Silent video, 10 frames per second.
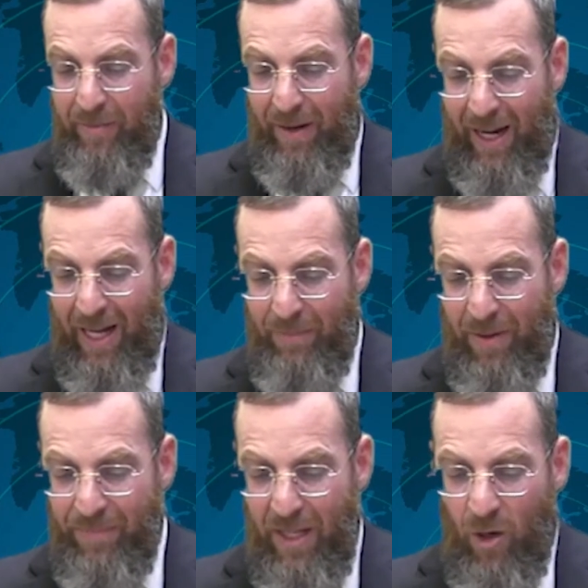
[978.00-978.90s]
bar
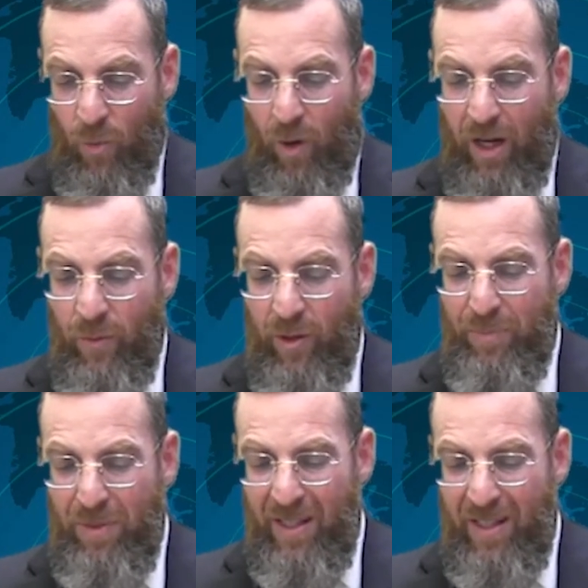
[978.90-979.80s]
Abba. What
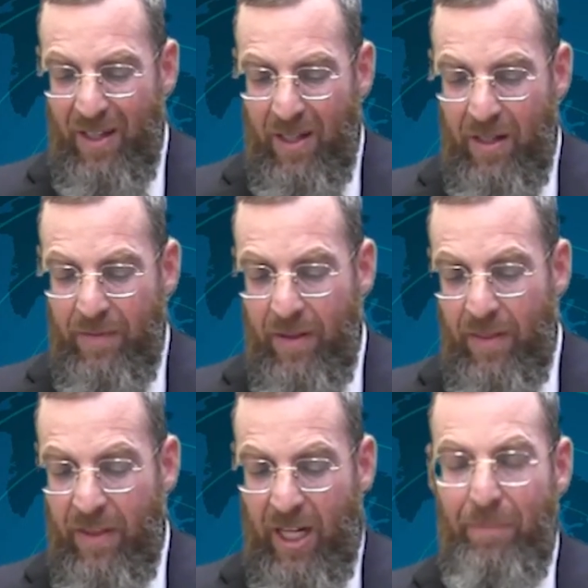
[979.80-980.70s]
would be
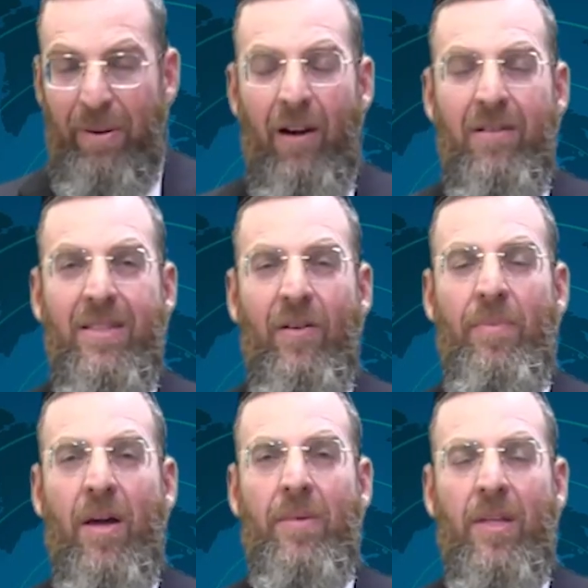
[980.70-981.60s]
the comparison that
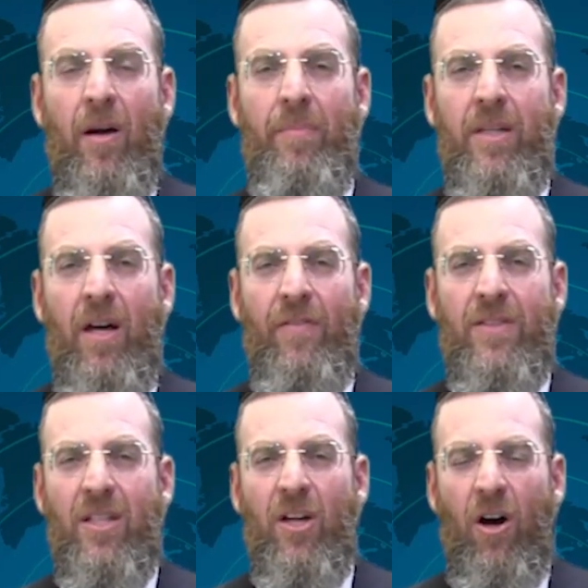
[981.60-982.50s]
Rabbi Yom ben
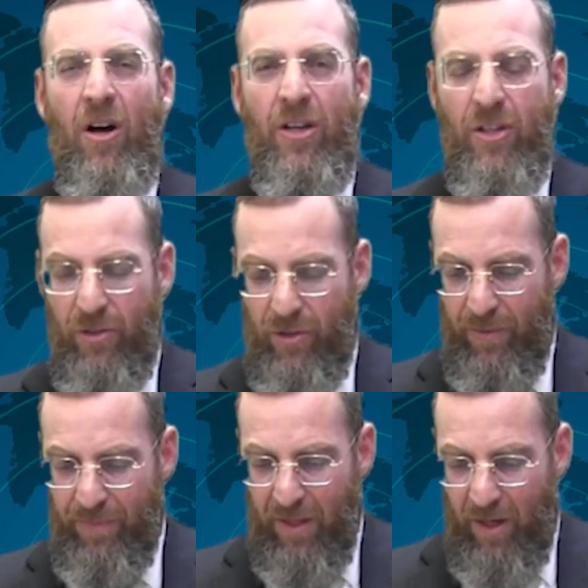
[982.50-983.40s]
Yafis can
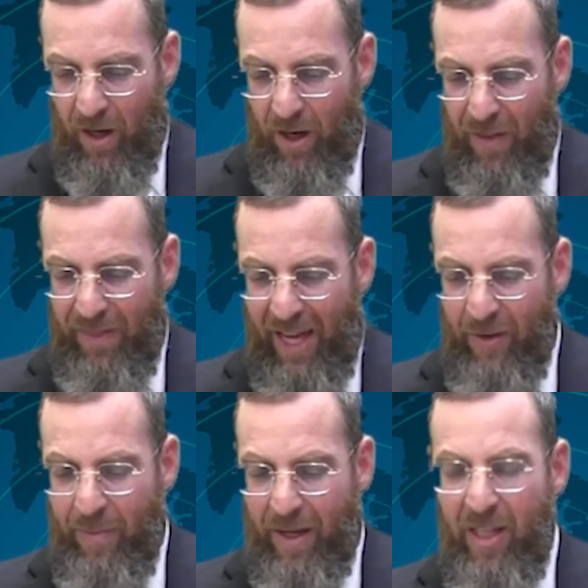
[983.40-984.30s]
argue on that
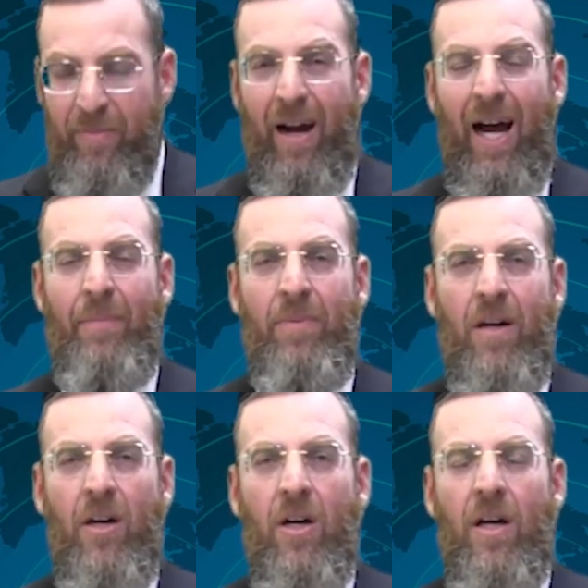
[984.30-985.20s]
Rabbi Chia bar
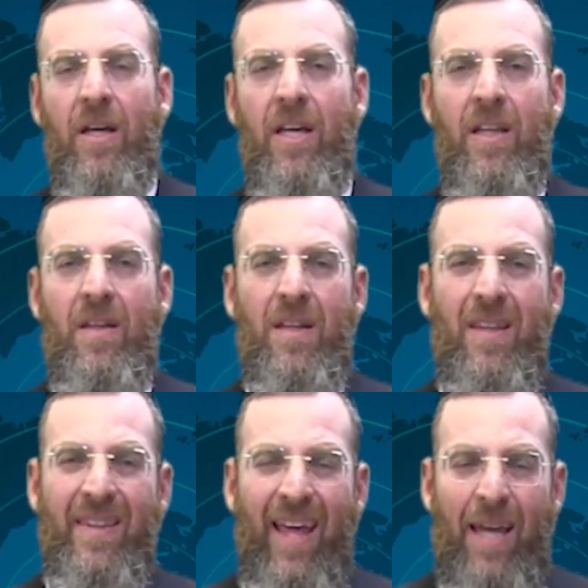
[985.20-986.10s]
Abba in the
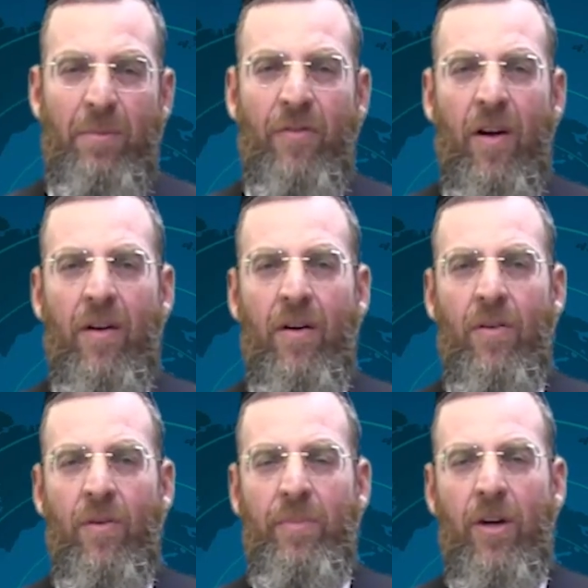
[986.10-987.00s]
name of
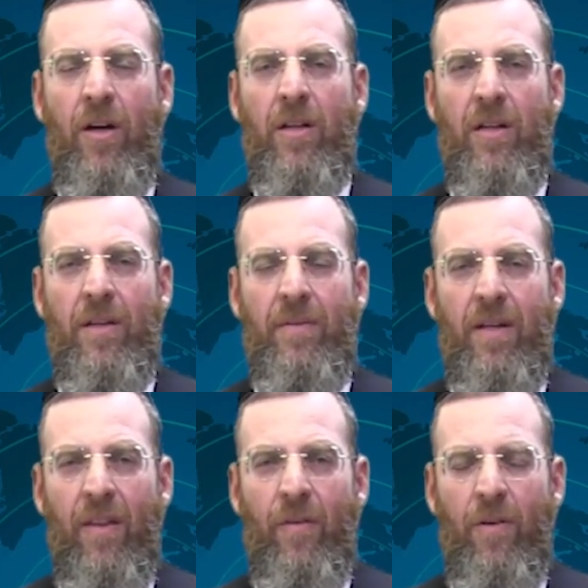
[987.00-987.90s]
Rabbi Yochanan?
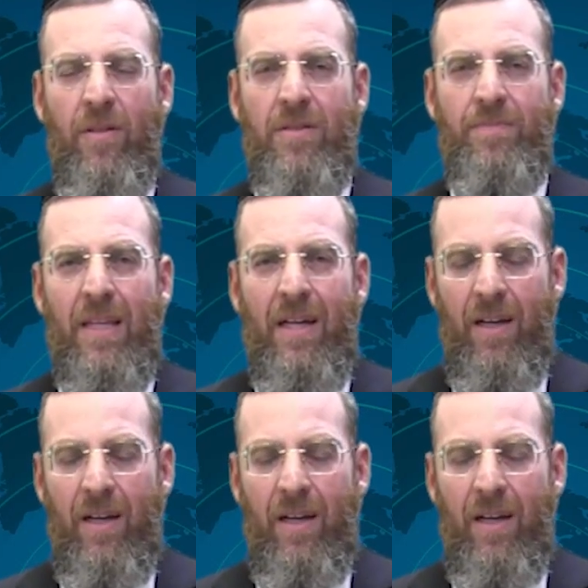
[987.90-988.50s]
In other words,